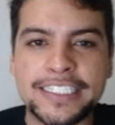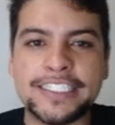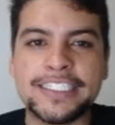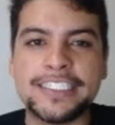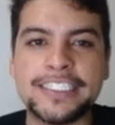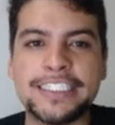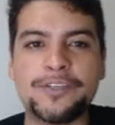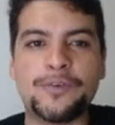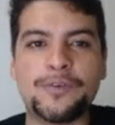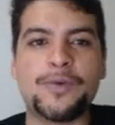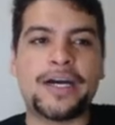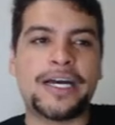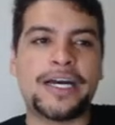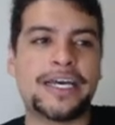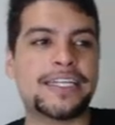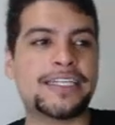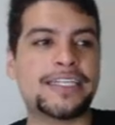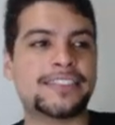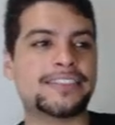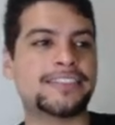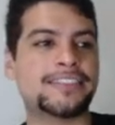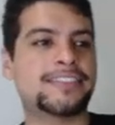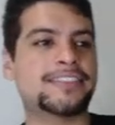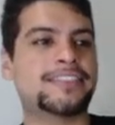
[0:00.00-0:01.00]
Good
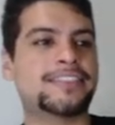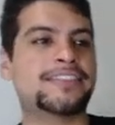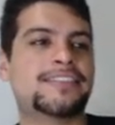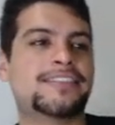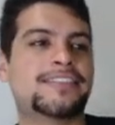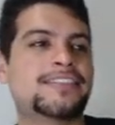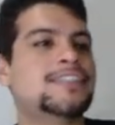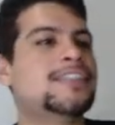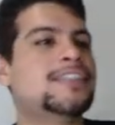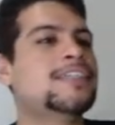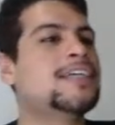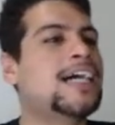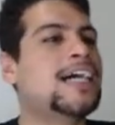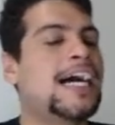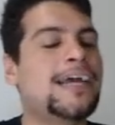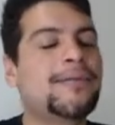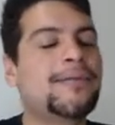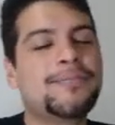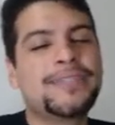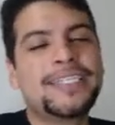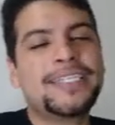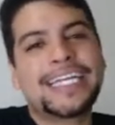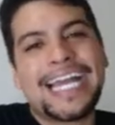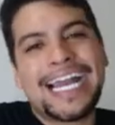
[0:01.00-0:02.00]
one.
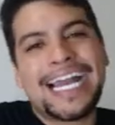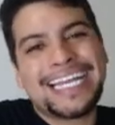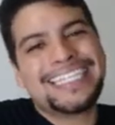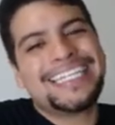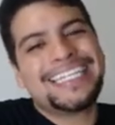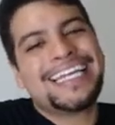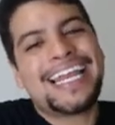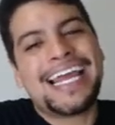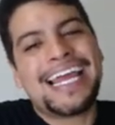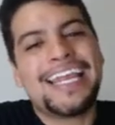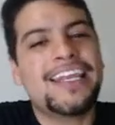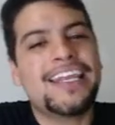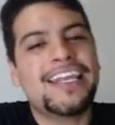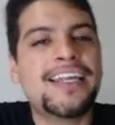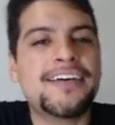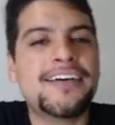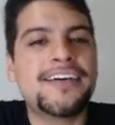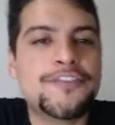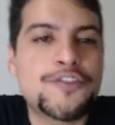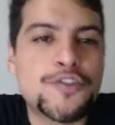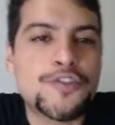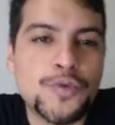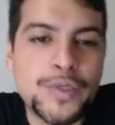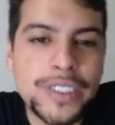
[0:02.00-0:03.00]
I'm the guy that I
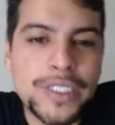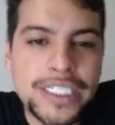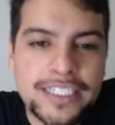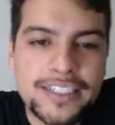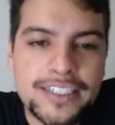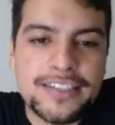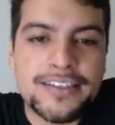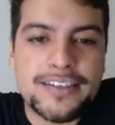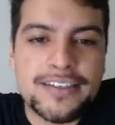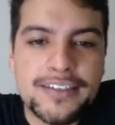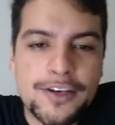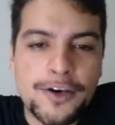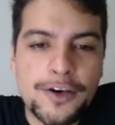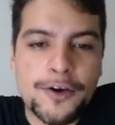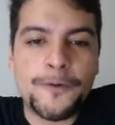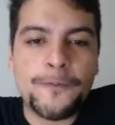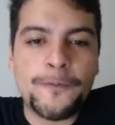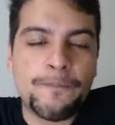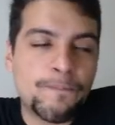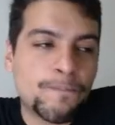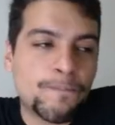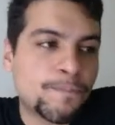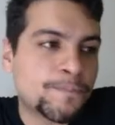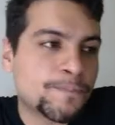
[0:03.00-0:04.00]
love sweets,
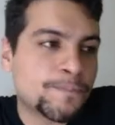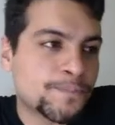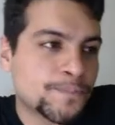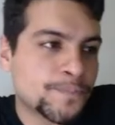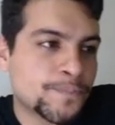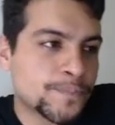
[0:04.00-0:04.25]
so